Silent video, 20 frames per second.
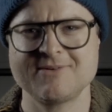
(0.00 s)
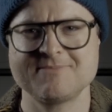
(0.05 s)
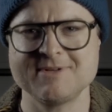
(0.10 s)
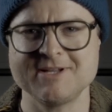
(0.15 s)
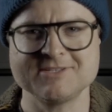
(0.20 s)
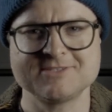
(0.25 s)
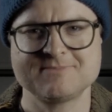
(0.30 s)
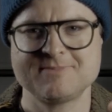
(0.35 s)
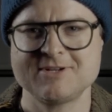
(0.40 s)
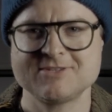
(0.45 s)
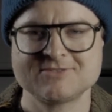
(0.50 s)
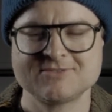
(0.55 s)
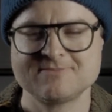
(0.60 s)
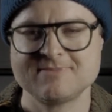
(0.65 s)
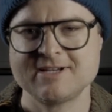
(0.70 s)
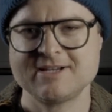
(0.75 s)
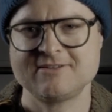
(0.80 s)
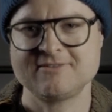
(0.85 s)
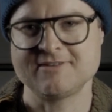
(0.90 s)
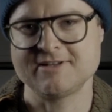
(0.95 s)
I'm not sponsored
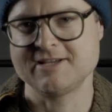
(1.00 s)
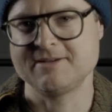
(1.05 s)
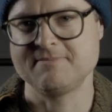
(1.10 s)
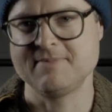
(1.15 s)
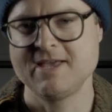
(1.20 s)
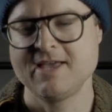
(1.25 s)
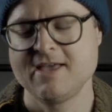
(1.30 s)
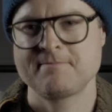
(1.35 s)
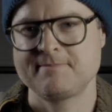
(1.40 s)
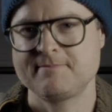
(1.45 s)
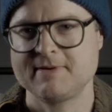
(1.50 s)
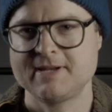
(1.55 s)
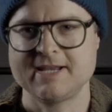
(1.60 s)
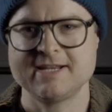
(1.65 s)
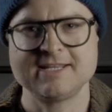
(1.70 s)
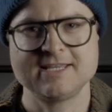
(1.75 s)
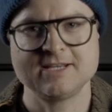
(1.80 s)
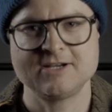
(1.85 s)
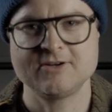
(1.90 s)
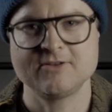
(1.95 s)
by Climb, but I had
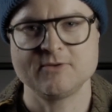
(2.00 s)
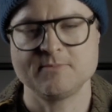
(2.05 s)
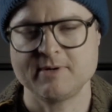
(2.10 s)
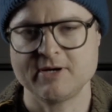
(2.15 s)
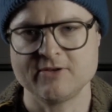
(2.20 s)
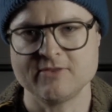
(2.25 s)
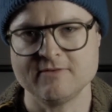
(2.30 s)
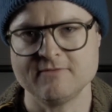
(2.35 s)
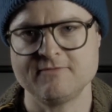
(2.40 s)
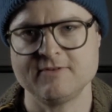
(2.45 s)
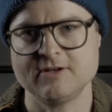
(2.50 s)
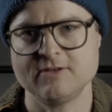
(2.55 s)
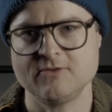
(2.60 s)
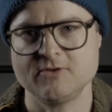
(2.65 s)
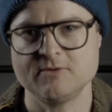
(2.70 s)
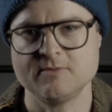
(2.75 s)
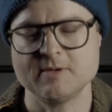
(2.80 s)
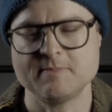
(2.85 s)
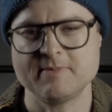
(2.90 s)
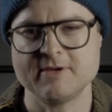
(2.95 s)
to get another pair that fit a
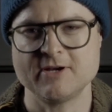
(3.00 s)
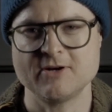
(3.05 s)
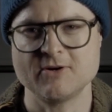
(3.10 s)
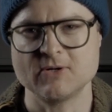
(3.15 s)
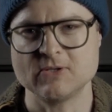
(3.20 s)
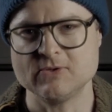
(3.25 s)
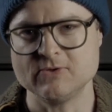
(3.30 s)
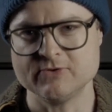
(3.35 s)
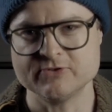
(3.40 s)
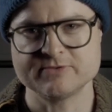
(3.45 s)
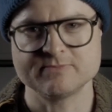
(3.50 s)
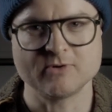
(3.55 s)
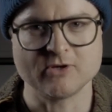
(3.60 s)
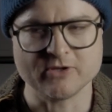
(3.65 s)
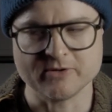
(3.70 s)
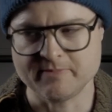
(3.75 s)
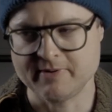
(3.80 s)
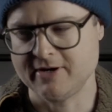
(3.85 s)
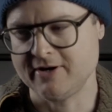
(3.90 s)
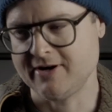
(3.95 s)
little bit better, a little
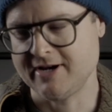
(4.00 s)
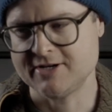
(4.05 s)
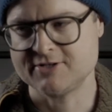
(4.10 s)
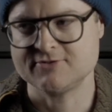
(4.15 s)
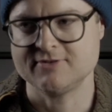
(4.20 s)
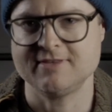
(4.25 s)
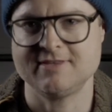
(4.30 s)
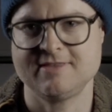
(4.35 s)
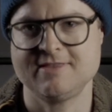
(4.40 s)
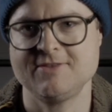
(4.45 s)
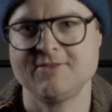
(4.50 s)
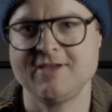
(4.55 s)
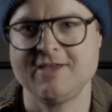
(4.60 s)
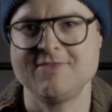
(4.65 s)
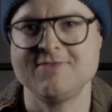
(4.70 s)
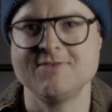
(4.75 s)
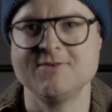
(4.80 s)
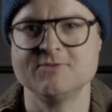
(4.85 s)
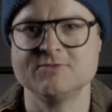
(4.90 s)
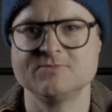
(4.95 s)
smaller pair actually
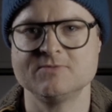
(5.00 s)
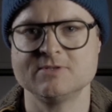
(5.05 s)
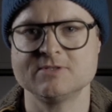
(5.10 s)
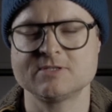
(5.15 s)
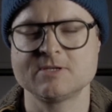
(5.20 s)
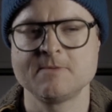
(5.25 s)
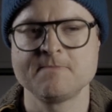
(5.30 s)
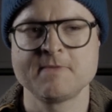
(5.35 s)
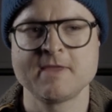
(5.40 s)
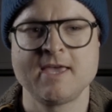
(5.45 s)
in those ones.